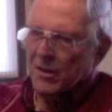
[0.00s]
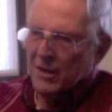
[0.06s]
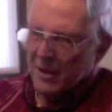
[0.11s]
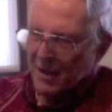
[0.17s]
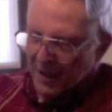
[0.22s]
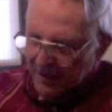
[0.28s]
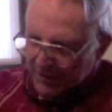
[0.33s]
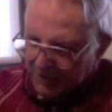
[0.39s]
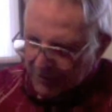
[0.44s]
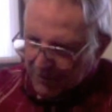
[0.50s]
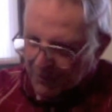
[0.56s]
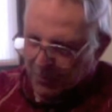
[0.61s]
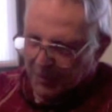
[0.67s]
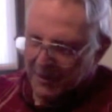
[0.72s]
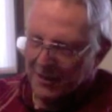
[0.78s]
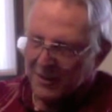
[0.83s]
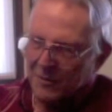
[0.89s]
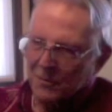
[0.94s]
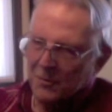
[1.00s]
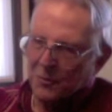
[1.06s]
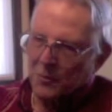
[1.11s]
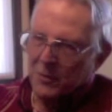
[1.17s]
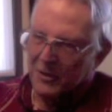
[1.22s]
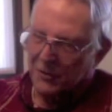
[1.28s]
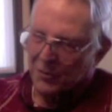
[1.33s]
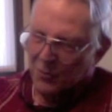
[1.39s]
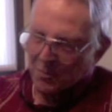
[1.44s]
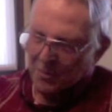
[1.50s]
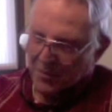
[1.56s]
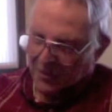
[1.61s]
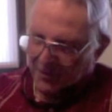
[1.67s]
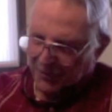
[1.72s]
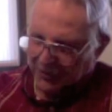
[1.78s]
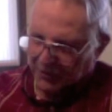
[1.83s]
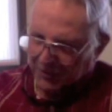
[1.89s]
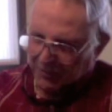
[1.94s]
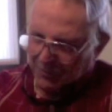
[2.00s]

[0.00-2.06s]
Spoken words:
Yes, we did. We knew Murder, She